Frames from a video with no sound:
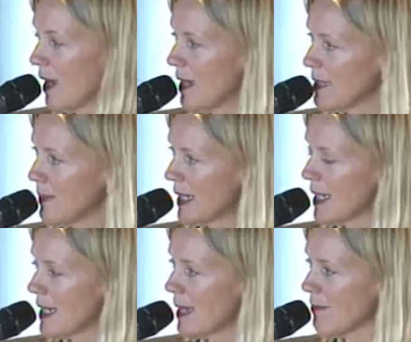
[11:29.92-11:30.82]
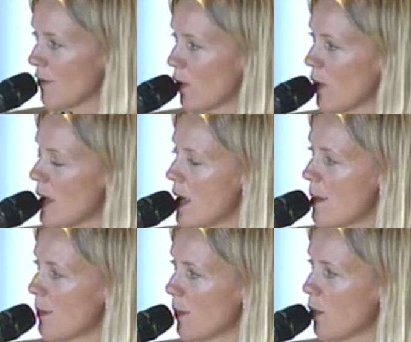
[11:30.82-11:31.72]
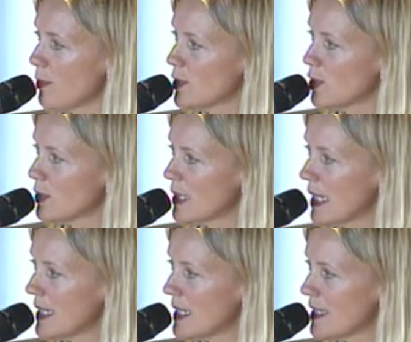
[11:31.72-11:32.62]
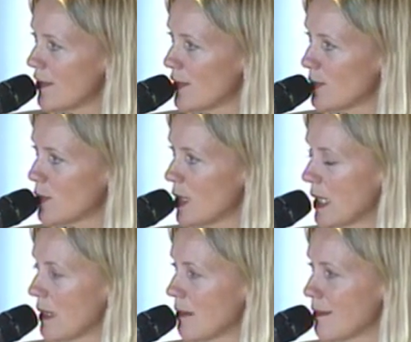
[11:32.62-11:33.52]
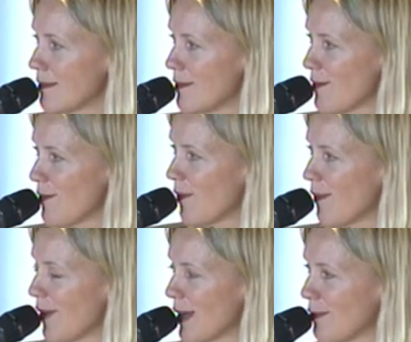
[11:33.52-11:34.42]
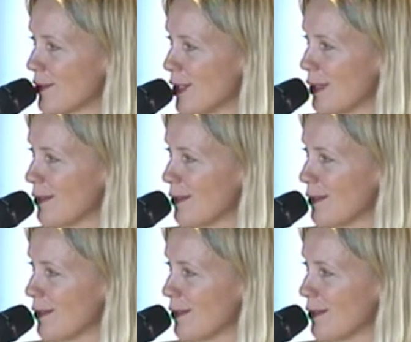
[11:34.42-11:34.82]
is making a name for. But what would you say is the difference between one or two?